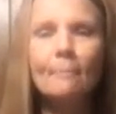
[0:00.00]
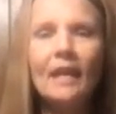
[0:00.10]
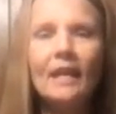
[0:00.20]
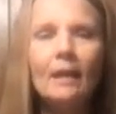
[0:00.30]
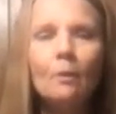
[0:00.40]

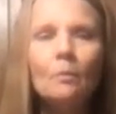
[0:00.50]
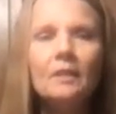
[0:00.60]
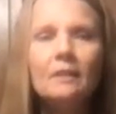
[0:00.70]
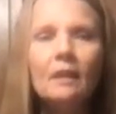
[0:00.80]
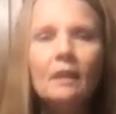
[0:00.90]
And I
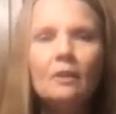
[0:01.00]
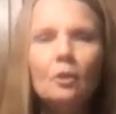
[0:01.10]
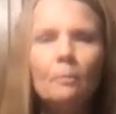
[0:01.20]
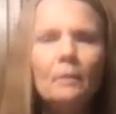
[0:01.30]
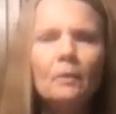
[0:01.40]
always say,
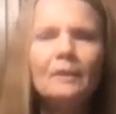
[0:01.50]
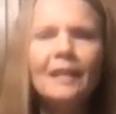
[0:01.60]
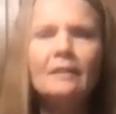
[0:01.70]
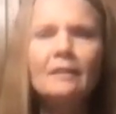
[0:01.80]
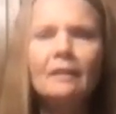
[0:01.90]
people
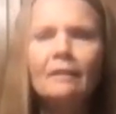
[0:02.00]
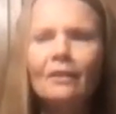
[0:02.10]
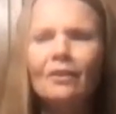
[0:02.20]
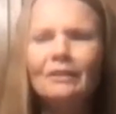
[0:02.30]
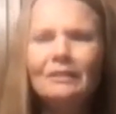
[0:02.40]
taste it and they're
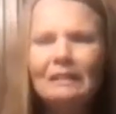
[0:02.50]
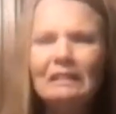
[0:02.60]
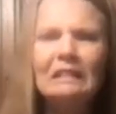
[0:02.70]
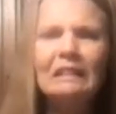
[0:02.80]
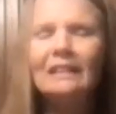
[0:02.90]
going,
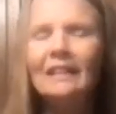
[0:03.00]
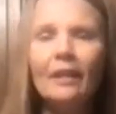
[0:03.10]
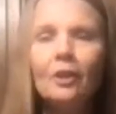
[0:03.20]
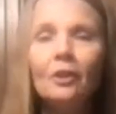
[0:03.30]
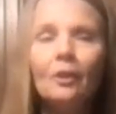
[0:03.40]
ooh,
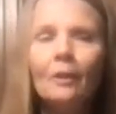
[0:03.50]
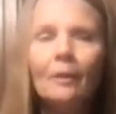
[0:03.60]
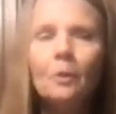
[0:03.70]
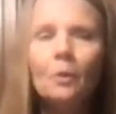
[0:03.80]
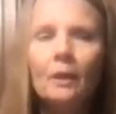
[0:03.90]
and
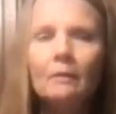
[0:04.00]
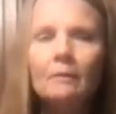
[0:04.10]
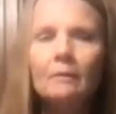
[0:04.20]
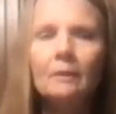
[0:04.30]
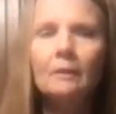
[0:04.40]
I'm
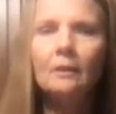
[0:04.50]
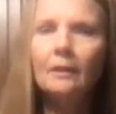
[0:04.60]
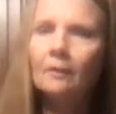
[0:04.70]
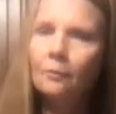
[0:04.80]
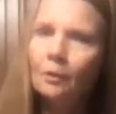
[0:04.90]
going,
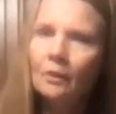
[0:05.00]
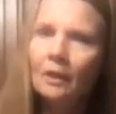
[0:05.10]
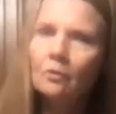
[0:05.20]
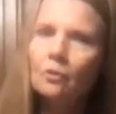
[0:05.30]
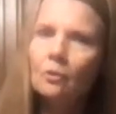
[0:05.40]
if you can
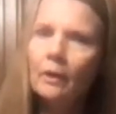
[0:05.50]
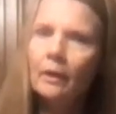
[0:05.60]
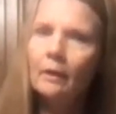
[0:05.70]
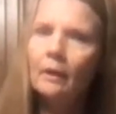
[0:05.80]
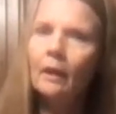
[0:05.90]

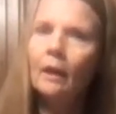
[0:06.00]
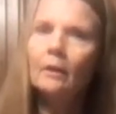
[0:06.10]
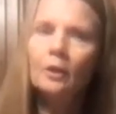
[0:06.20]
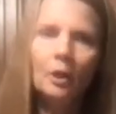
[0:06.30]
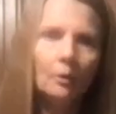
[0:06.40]
enjoy,
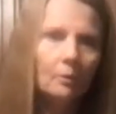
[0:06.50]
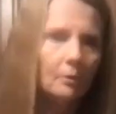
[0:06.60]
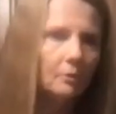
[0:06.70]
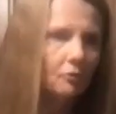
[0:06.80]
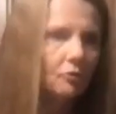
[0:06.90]

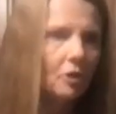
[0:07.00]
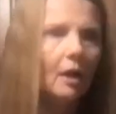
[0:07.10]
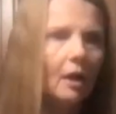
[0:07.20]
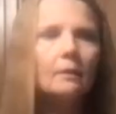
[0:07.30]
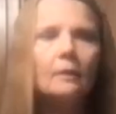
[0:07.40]

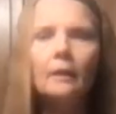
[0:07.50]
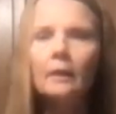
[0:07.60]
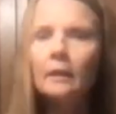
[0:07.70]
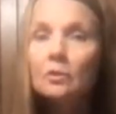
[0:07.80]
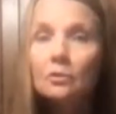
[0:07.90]

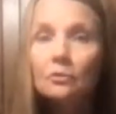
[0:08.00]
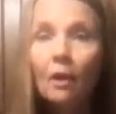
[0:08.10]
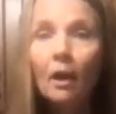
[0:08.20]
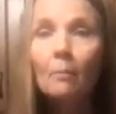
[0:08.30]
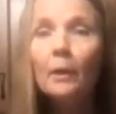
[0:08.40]
chocolate and
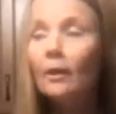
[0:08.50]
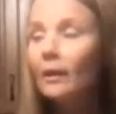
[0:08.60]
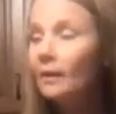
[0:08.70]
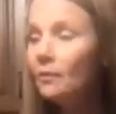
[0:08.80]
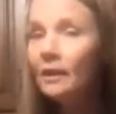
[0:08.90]
strawberry
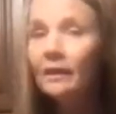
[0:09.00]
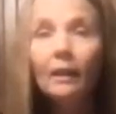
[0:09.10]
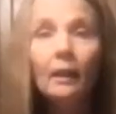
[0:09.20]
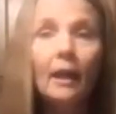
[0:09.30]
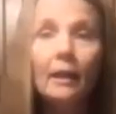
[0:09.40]
and
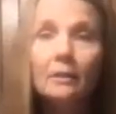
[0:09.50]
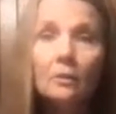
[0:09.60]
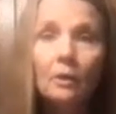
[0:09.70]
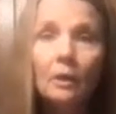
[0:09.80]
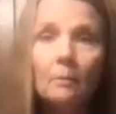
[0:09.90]
vanilla ice
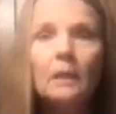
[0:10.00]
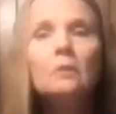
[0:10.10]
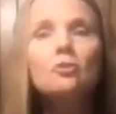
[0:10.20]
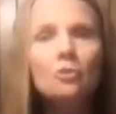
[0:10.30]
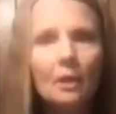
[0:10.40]
cream,
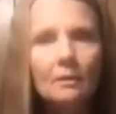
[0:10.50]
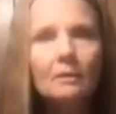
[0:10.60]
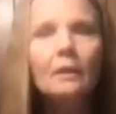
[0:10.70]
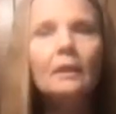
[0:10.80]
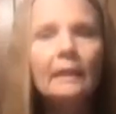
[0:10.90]
it's
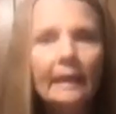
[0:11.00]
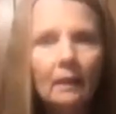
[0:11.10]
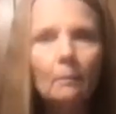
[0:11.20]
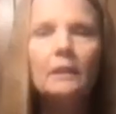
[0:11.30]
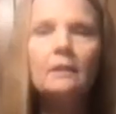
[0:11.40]
just a
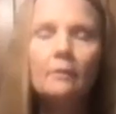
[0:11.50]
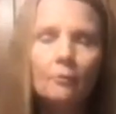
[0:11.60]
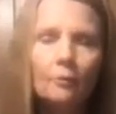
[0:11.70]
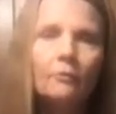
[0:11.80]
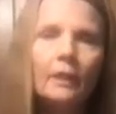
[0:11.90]
little bit
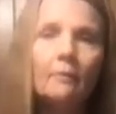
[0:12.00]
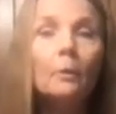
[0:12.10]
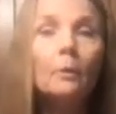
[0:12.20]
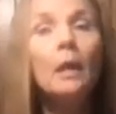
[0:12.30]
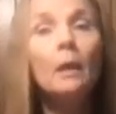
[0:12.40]
different
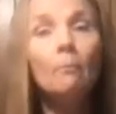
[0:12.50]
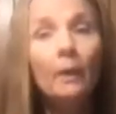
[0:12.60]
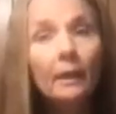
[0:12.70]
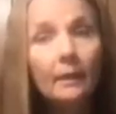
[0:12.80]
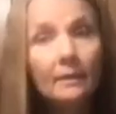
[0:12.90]
flavor,
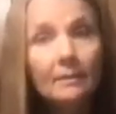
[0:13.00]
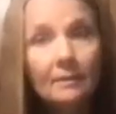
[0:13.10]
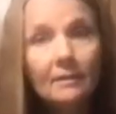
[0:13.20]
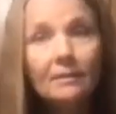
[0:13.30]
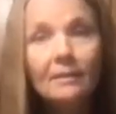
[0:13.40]
but
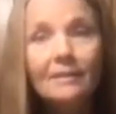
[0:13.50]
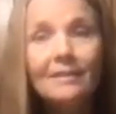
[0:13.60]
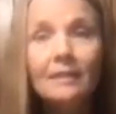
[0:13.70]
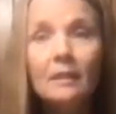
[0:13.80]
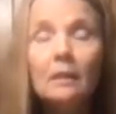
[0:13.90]

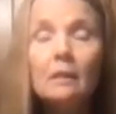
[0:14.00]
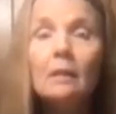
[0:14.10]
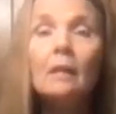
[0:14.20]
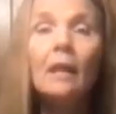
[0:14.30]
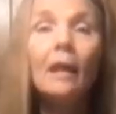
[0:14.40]
consistency
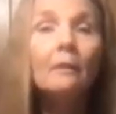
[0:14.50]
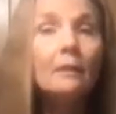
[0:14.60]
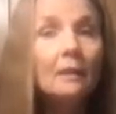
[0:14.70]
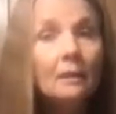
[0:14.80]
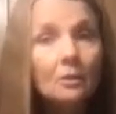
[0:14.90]
and the
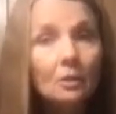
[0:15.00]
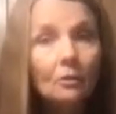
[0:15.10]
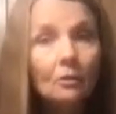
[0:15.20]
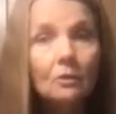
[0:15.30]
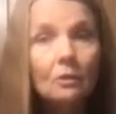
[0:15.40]
things that you
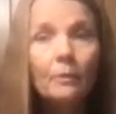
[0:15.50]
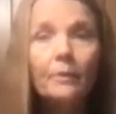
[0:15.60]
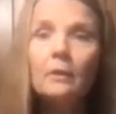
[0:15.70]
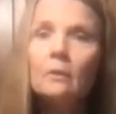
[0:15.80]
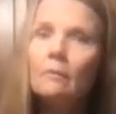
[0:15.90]
can do
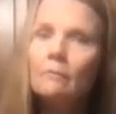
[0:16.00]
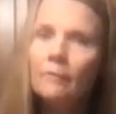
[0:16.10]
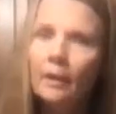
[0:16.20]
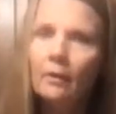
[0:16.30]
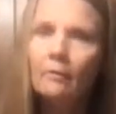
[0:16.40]
with it are
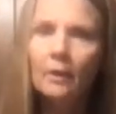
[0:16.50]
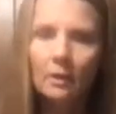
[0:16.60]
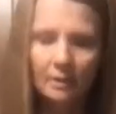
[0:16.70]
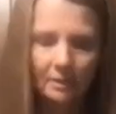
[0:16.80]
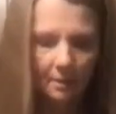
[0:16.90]
very,
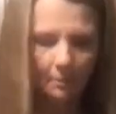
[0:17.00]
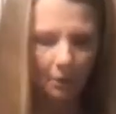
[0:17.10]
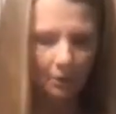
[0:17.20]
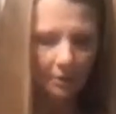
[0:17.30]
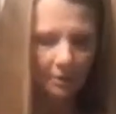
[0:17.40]
very
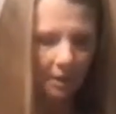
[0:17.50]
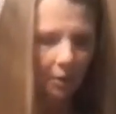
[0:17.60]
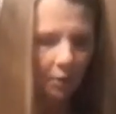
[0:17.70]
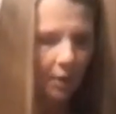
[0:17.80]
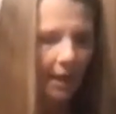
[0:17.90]
similar.
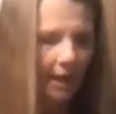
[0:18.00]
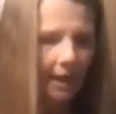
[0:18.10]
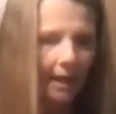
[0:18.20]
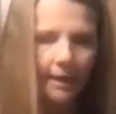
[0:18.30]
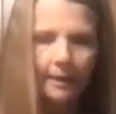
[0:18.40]
So
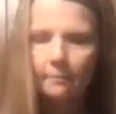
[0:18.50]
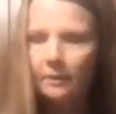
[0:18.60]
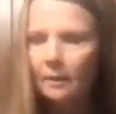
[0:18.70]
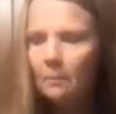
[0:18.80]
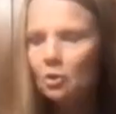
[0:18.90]

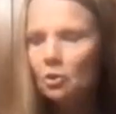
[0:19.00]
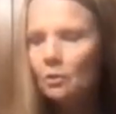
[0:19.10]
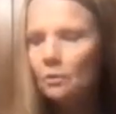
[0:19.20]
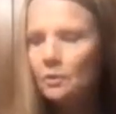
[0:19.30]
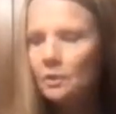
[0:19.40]
let me show
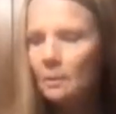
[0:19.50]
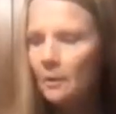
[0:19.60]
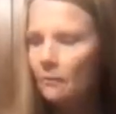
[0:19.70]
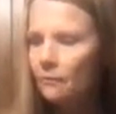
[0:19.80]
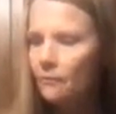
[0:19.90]
you some
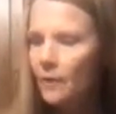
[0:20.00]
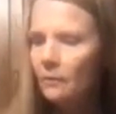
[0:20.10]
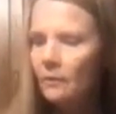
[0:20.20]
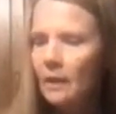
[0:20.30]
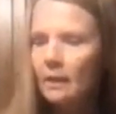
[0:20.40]
of the
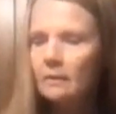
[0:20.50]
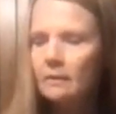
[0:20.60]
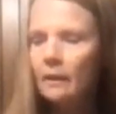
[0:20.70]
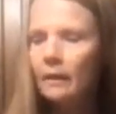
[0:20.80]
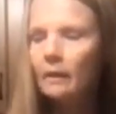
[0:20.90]
fun things
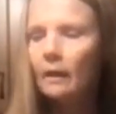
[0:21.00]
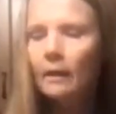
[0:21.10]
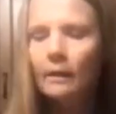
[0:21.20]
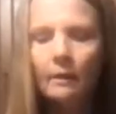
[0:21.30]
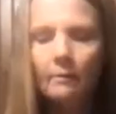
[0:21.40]
that
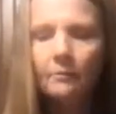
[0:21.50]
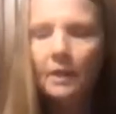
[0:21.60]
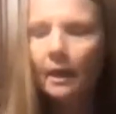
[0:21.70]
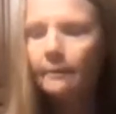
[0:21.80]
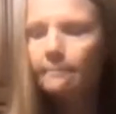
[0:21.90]
I have
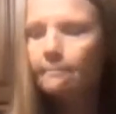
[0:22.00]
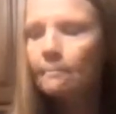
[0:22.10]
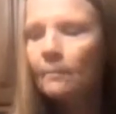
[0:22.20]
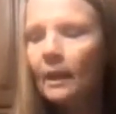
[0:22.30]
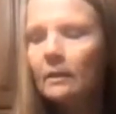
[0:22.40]
done.
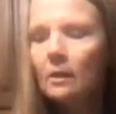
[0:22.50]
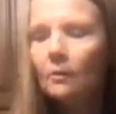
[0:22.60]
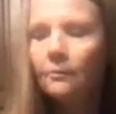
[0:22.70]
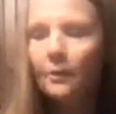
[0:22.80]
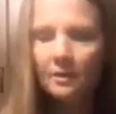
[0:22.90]

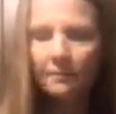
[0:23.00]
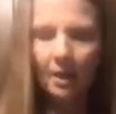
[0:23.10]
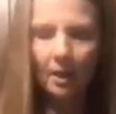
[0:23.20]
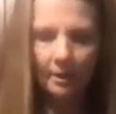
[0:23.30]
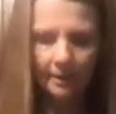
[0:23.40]
So first of
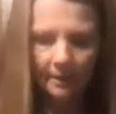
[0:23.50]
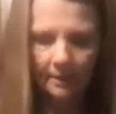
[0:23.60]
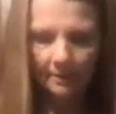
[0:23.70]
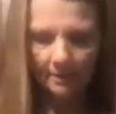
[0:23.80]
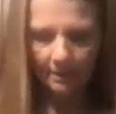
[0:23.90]
all
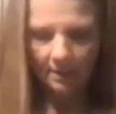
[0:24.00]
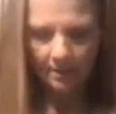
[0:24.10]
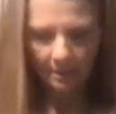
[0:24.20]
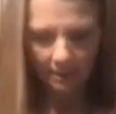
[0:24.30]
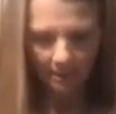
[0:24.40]
is
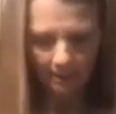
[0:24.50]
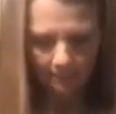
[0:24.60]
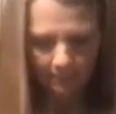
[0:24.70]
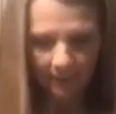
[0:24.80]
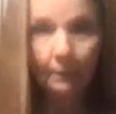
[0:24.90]
these
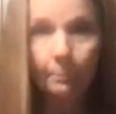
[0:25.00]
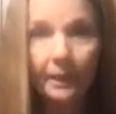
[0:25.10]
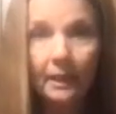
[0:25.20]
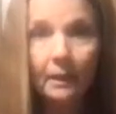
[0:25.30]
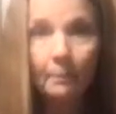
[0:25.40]
little
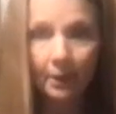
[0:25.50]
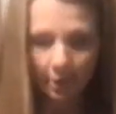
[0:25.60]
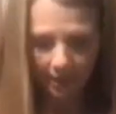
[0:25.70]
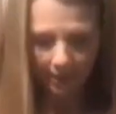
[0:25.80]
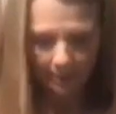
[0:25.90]
peanut
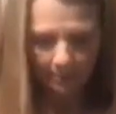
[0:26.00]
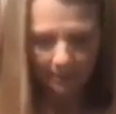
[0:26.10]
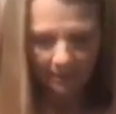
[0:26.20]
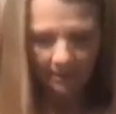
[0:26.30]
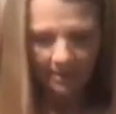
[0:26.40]
butter
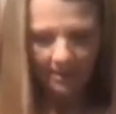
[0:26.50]
cups.